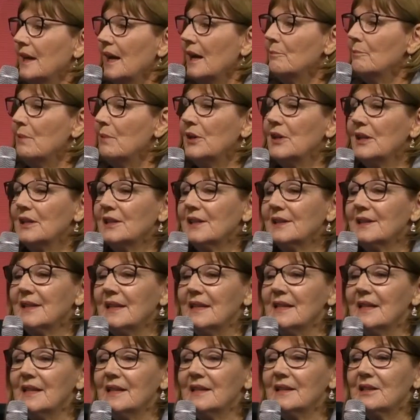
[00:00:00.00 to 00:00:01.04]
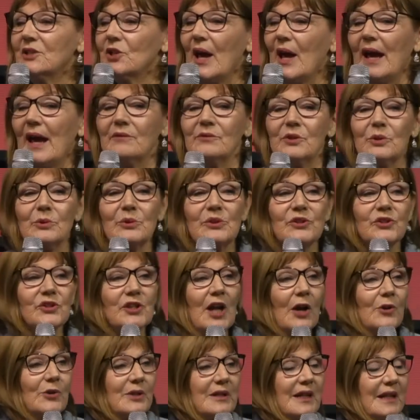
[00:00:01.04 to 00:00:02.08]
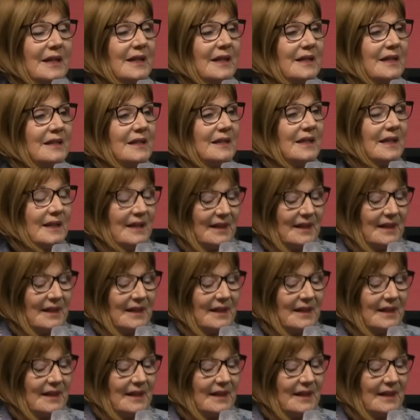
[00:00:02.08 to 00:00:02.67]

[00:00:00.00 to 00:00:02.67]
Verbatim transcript: immersed in it, to have you soak in it,